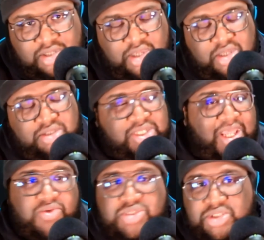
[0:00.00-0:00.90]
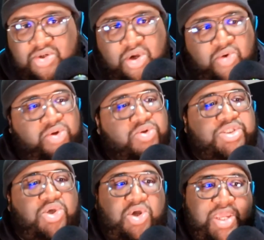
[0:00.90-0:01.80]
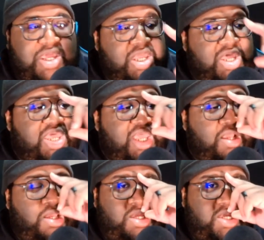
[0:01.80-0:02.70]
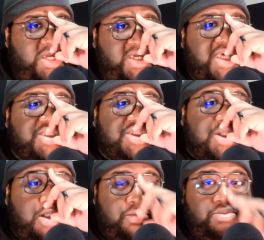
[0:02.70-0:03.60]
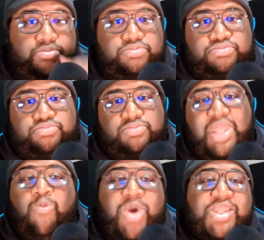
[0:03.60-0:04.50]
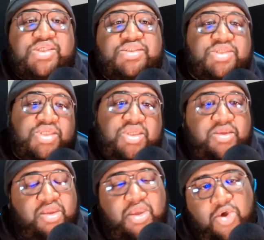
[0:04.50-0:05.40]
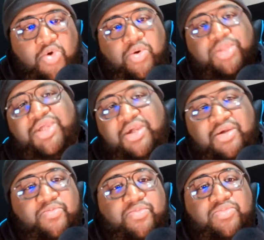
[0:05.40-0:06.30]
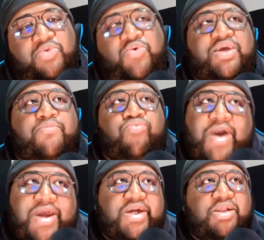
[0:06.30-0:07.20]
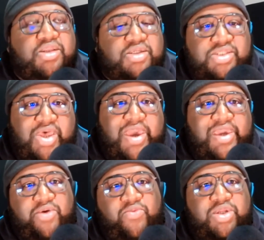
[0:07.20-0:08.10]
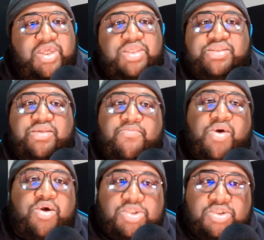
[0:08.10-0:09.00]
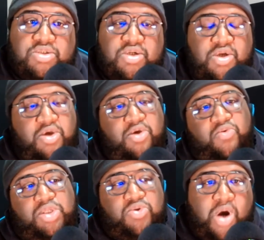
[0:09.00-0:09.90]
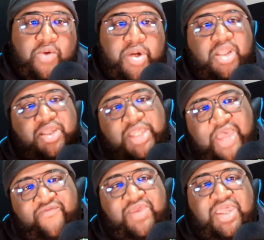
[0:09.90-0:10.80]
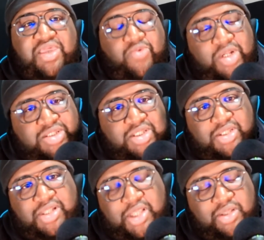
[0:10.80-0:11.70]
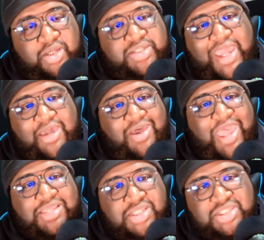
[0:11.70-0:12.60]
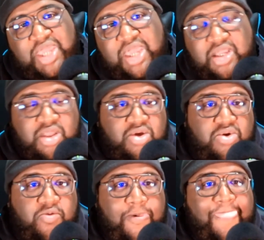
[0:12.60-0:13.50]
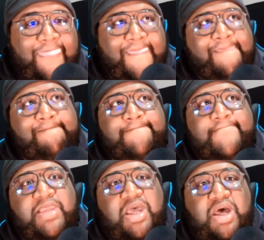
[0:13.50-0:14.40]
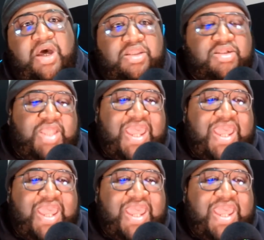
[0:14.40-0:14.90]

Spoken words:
shout out to the owners and all that. I guess I'm waiting to see what their product looks like when it isn't a merger with URL and Caffeine. What it looks like as a standalone. The last